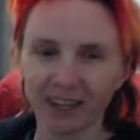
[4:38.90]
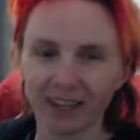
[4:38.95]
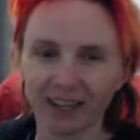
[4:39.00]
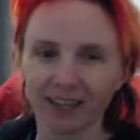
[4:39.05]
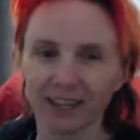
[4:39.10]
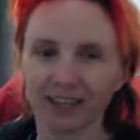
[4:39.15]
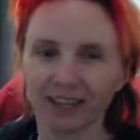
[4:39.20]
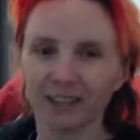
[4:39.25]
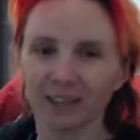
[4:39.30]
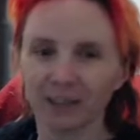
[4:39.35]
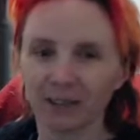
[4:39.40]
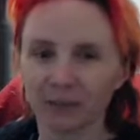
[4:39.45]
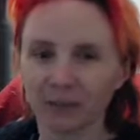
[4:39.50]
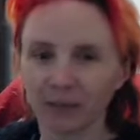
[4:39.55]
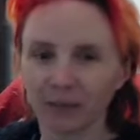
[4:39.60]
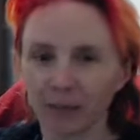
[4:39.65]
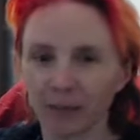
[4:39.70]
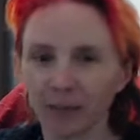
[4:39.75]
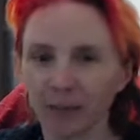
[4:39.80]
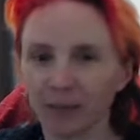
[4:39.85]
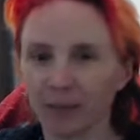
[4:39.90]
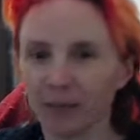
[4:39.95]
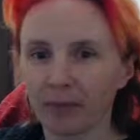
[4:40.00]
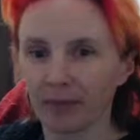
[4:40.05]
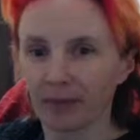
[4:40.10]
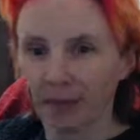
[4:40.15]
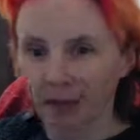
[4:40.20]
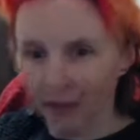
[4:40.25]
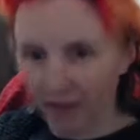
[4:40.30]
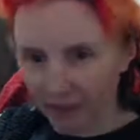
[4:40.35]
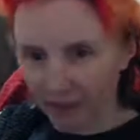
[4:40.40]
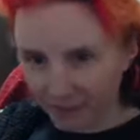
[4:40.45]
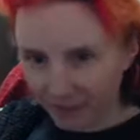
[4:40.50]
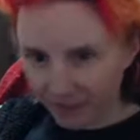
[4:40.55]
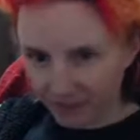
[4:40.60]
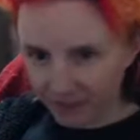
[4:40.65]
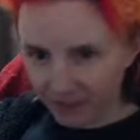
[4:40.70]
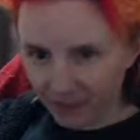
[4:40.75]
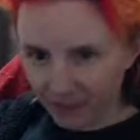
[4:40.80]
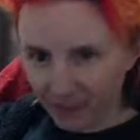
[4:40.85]
They do actually have that where you can
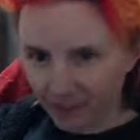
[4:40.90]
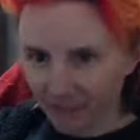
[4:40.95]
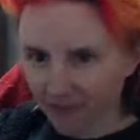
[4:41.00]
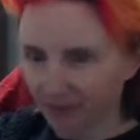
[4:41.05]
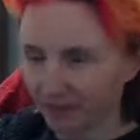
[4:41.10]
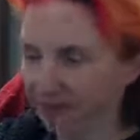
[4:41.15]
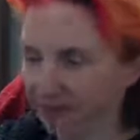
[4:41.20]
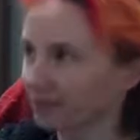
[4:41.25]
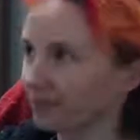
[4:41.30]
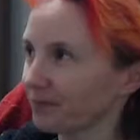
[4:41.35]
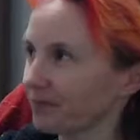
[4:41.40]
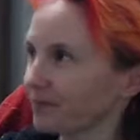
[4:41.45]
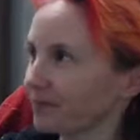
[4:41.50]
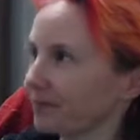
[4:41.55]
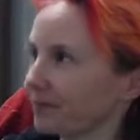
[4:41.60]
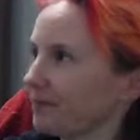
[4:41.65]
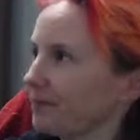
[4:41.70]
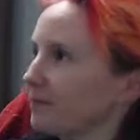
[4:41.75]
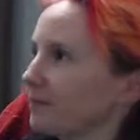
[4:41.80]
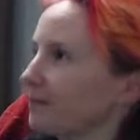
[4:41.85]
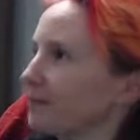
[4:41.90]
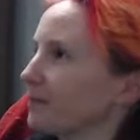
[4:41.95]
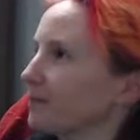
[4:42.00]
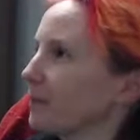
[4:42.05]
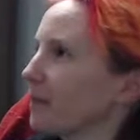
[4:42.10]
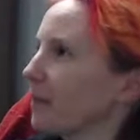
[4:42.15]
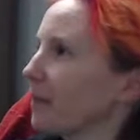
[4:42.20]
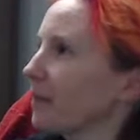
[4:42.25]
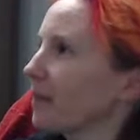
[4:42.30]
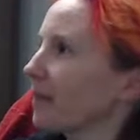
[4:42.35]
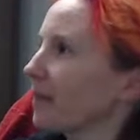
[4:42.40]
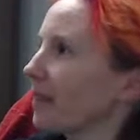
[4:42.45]
momentarily mute your mic.